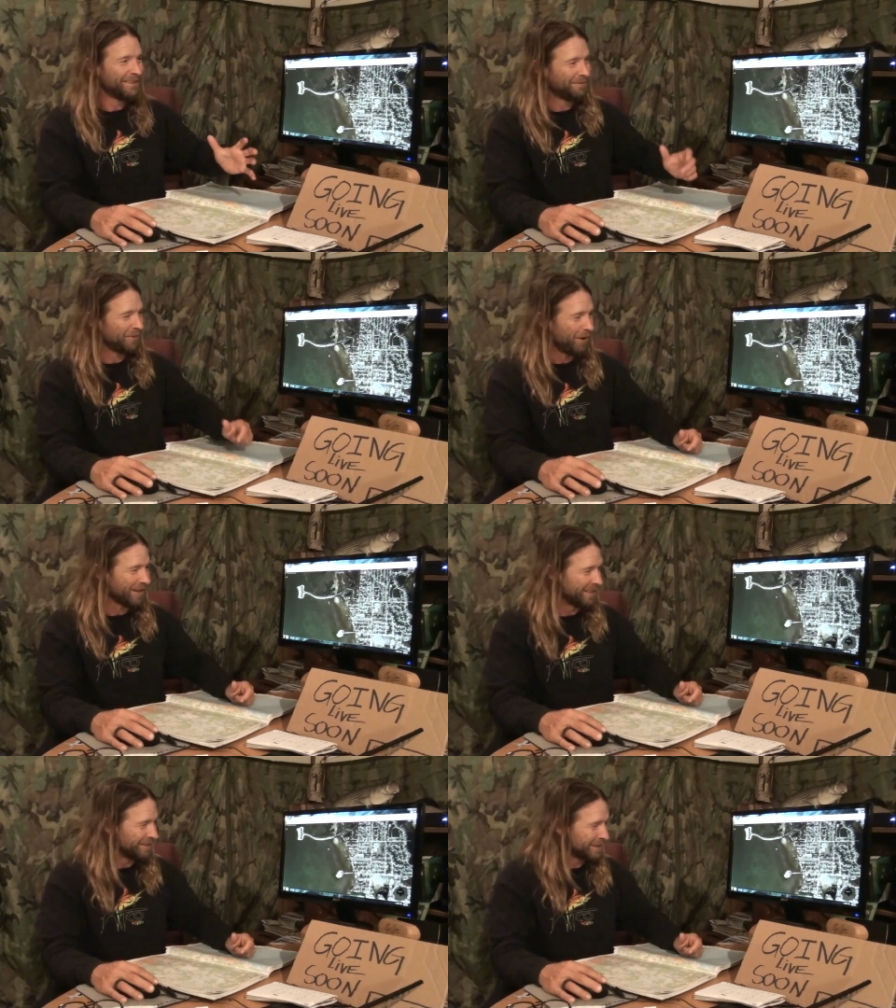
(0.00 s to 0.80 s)

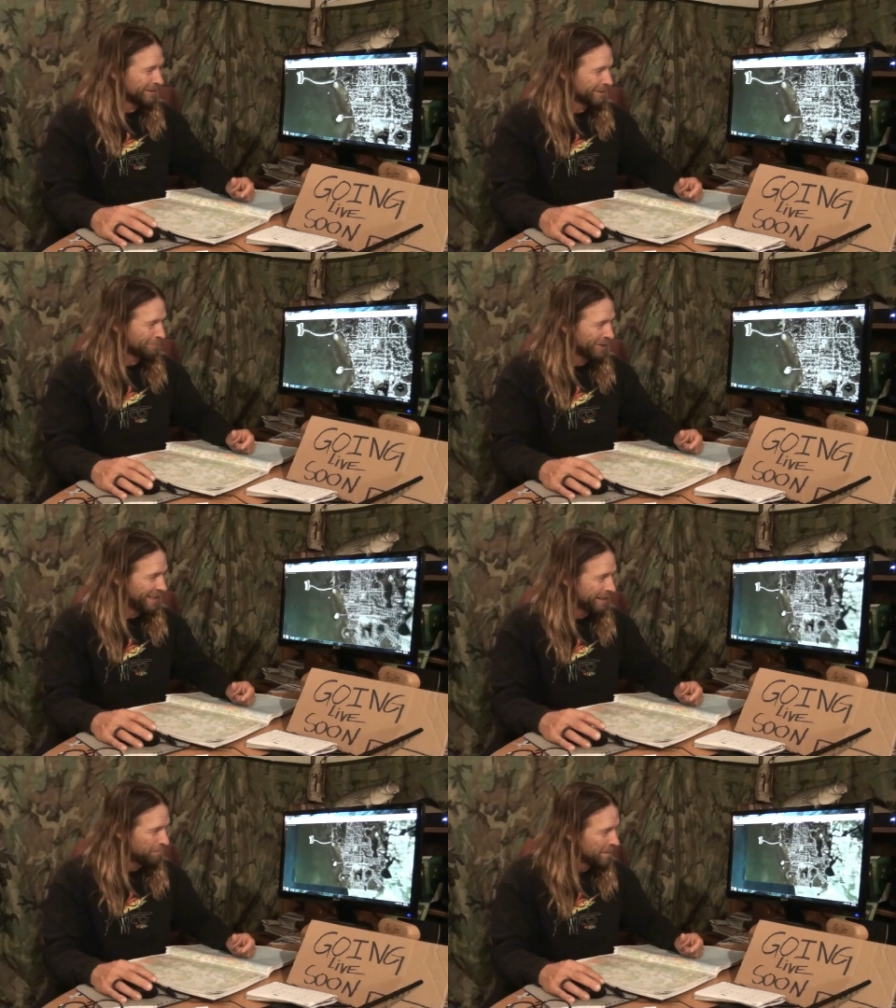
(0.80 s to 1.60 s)
Florida. It was pretty
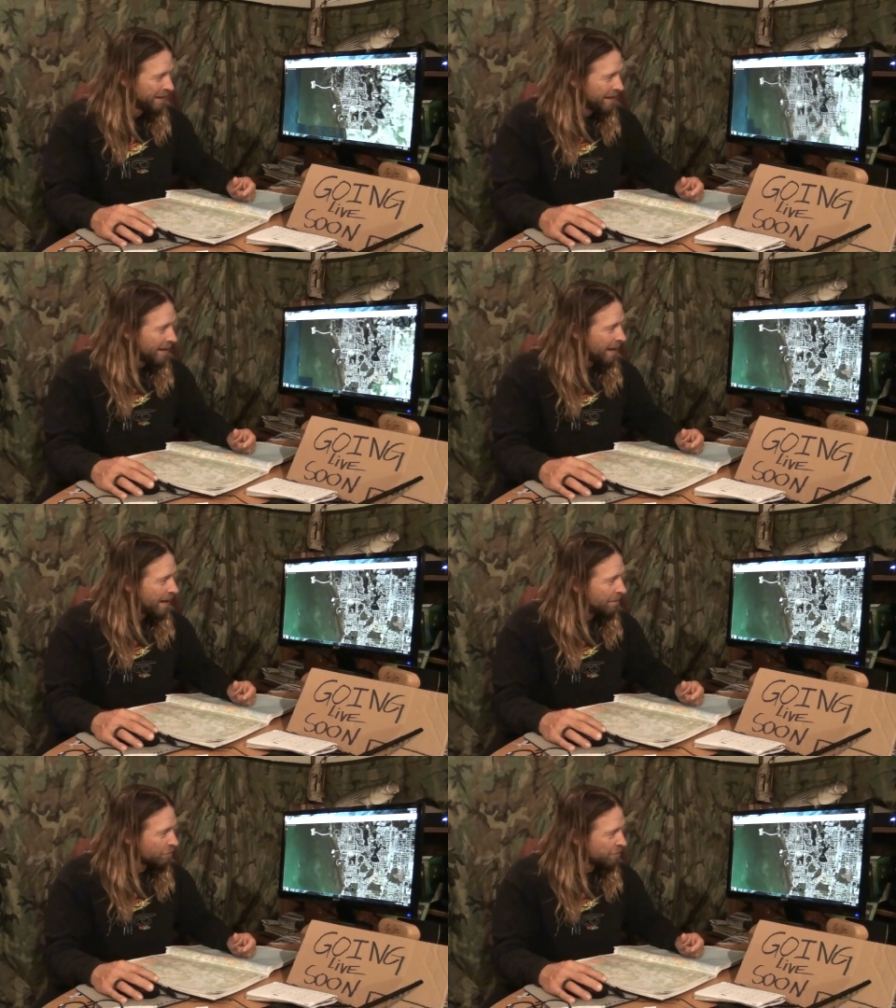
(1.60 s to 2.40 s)
neat.
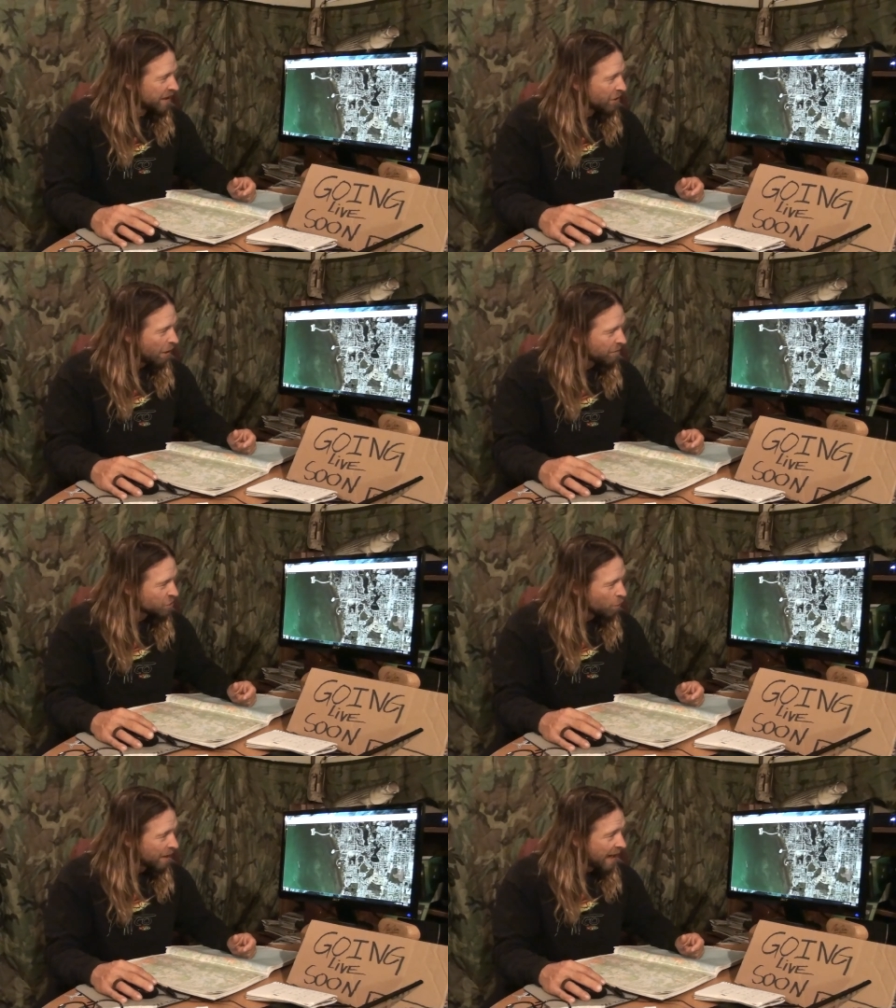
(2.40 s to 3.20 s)
Really carved the
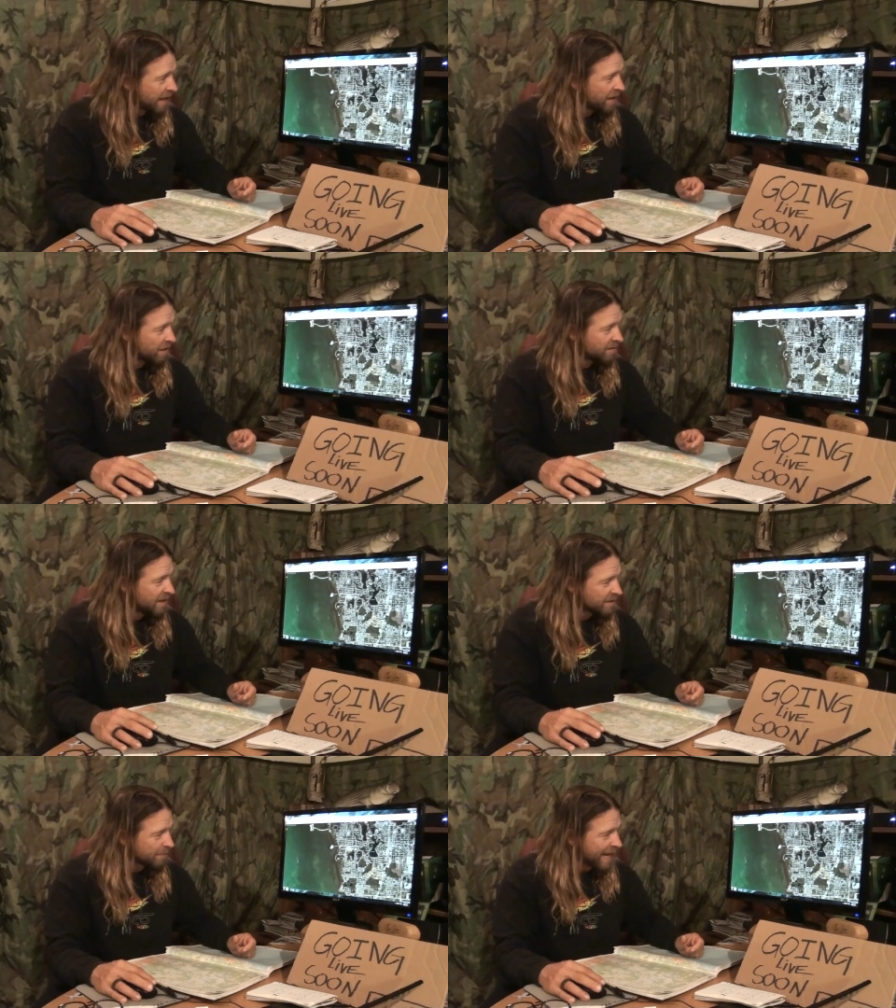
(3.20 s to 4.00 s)
shoreline here.
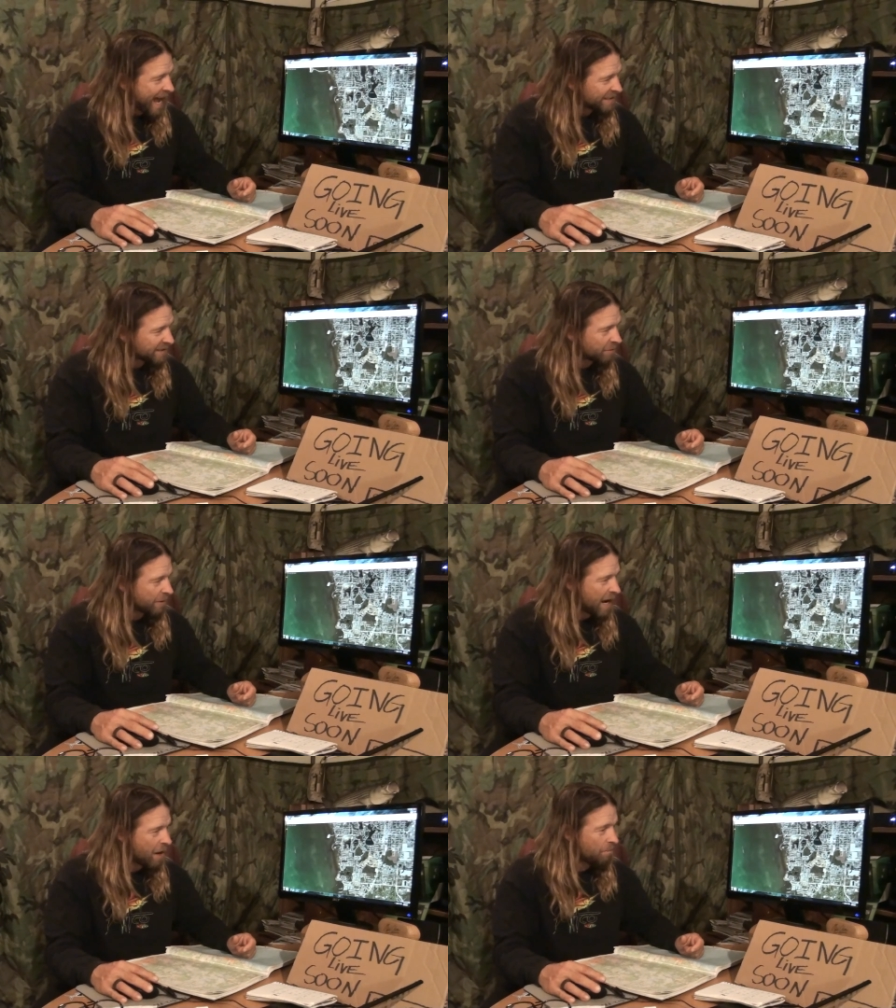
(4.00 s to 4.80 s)
Did some casting
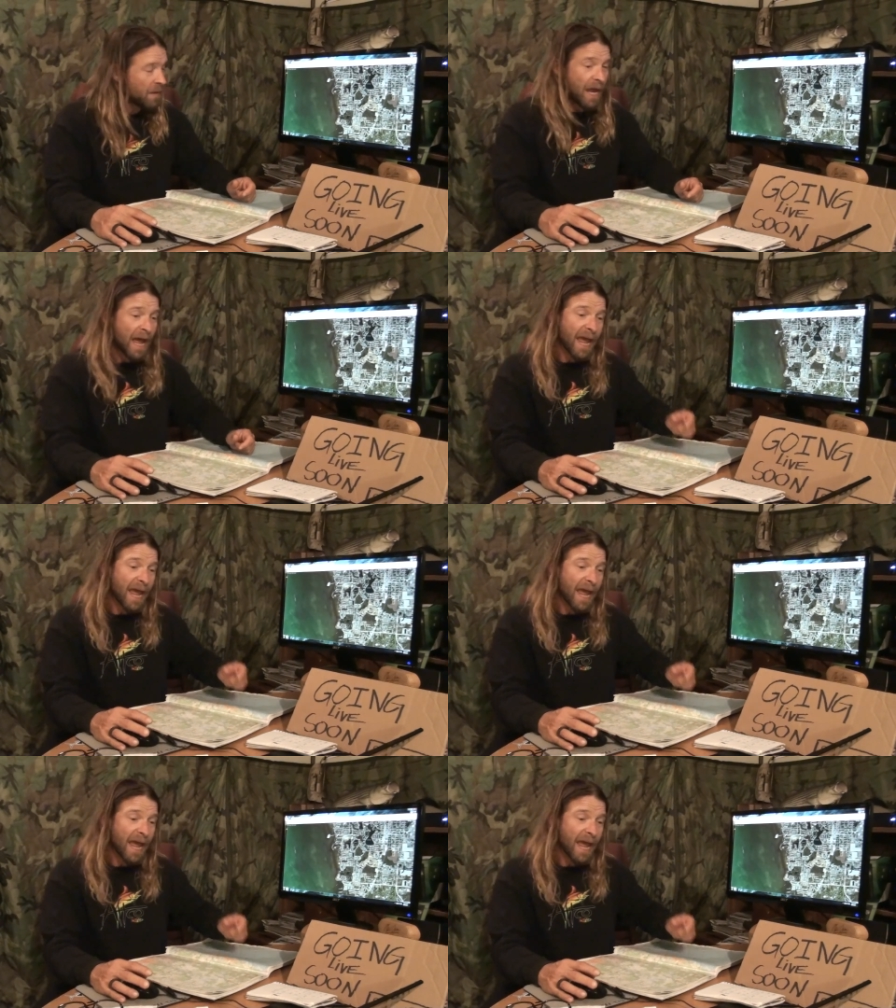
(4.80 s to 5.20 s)
around.